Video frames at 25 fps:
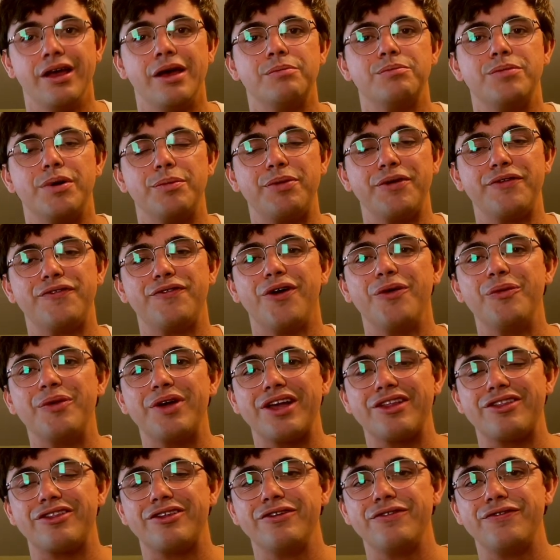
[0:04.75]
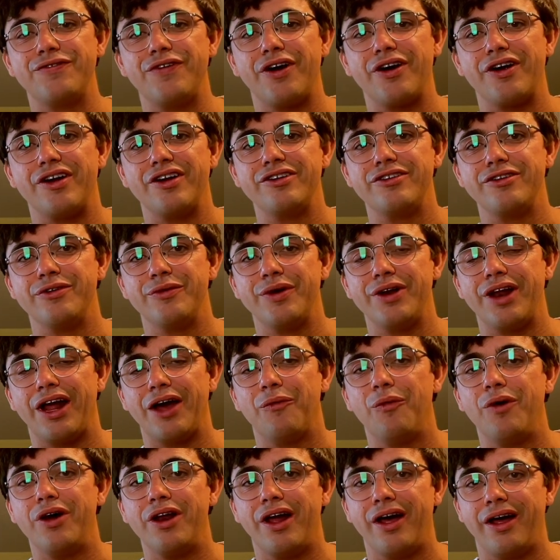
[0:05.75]
but before we get too far into it, I
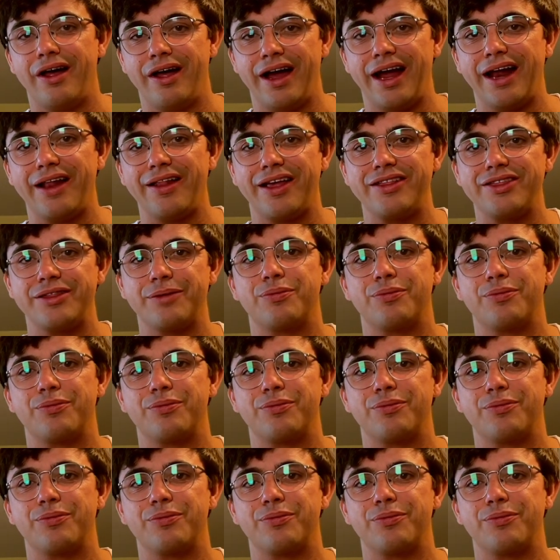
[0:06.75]
want to highlight the